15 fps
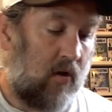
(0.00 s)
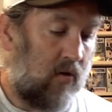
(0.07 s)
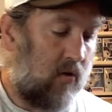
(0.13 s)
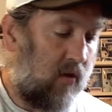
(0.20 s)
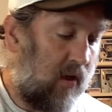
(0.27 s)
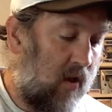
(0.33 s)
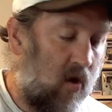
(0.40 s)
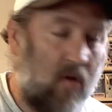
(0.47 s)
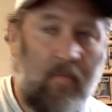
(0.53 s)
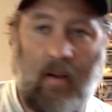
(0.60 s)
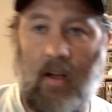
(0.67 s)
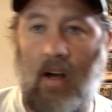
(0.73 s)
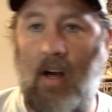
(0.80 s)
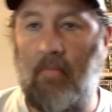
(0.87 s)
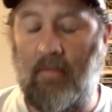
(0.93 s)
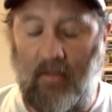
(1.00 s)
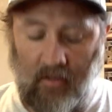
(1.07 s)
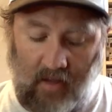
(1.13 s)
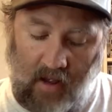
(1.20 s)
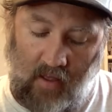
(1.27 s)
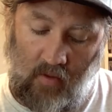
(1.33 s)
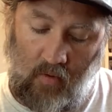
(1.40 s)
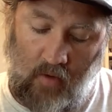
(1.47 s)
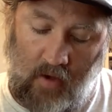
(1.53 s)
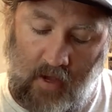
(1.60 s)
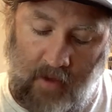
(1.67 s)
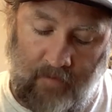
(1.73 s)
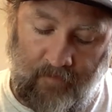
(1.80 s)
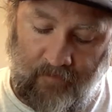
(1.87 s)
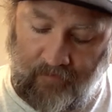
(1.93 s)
to get all my commons out of the way.